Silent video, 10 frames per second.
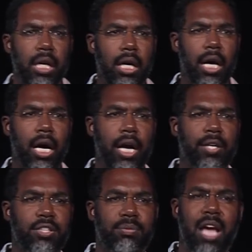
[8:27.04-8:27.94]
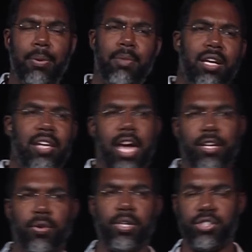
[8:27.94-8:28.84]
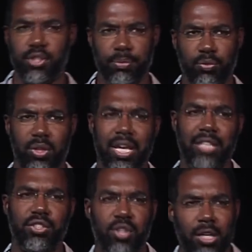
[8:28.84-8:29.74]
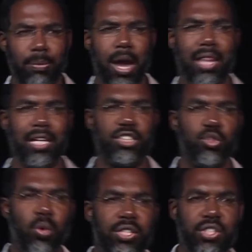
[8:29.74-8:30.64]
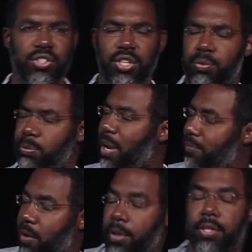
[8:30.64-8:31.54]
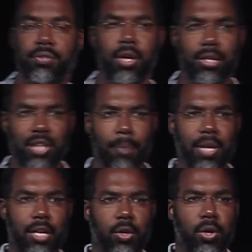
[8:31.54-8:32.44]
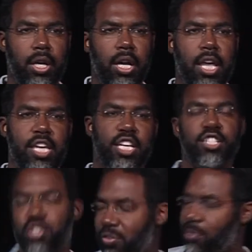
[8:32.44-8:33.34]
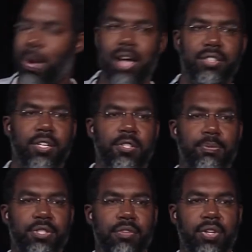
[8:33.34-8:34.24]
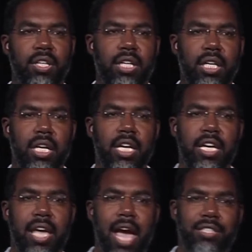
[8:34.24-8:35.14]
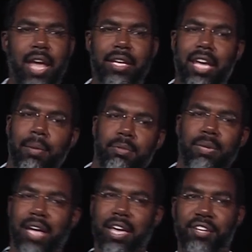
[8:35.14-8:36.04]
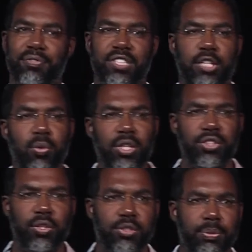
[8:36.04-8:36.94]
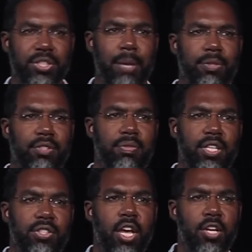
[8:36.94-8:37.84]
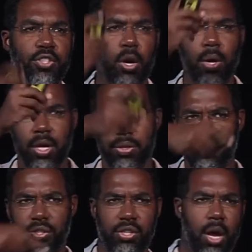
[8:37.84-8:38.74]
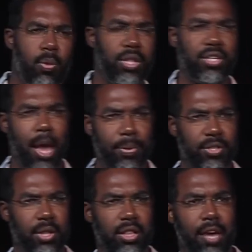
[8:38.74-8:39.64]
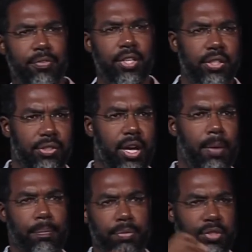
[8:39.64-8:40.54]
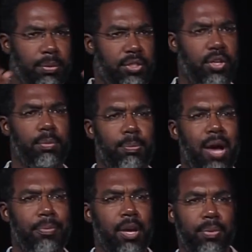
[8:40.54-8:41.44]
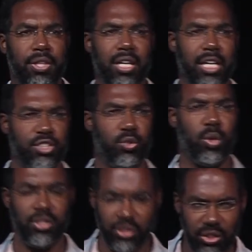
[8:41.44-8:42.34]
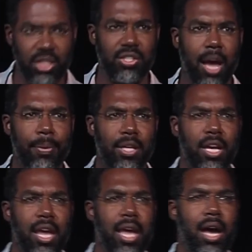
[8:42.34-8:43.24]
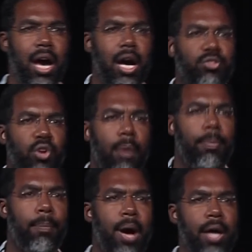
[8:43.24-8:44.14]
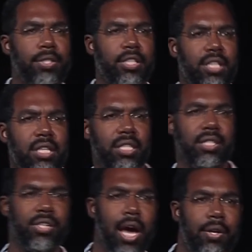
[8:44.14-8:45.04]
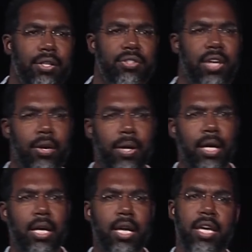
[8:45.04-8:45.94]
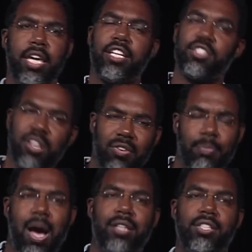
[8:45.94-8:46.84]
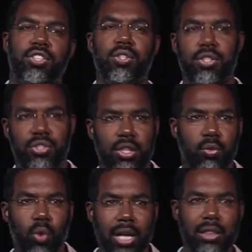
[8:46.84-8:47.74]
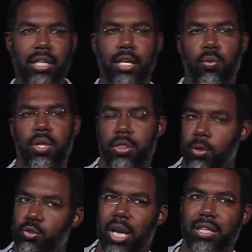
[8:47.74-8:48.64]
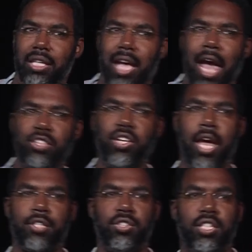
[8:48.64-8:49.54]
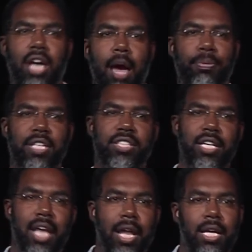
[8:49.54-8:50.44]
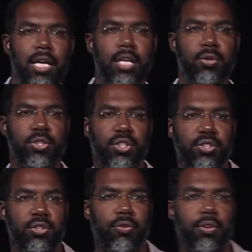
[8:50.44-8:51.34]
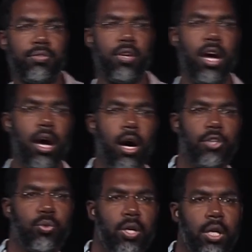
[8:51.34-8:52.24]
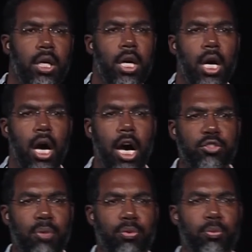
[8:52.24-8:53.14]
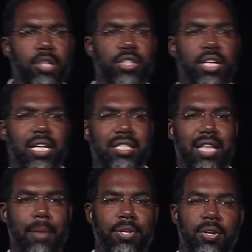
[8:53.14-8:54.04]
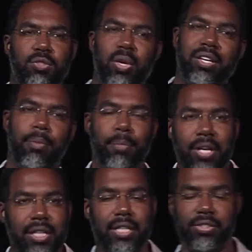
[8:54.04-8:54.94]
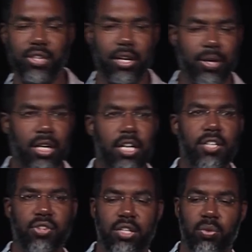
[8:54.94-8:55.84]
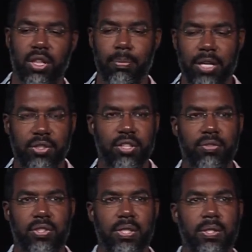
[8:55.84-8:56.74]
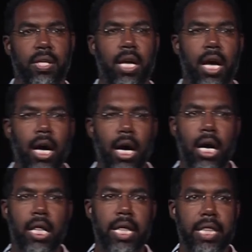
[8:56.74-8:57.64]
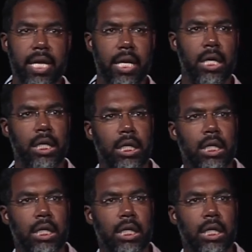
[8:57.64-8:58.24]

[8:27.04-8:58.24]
Here's some topic model categories in terms of what they actually talked about. Election 2016 was by far the top category. Conservative politics specifically, hashtag games, black activists. I do want to show you some examples of these. So this is one of the topics on the left is some of the terms that popped up in the election 2016 topic. Trump, politics, Clinton, Donald, etc. In conservative politics, you can see the right-leaning with those right-leaning hashtags, TCOT, PJNet, Christian conservatives on Twitter, Trump for president, Islam kills, wake up America, etc. So that's one of the major differences there.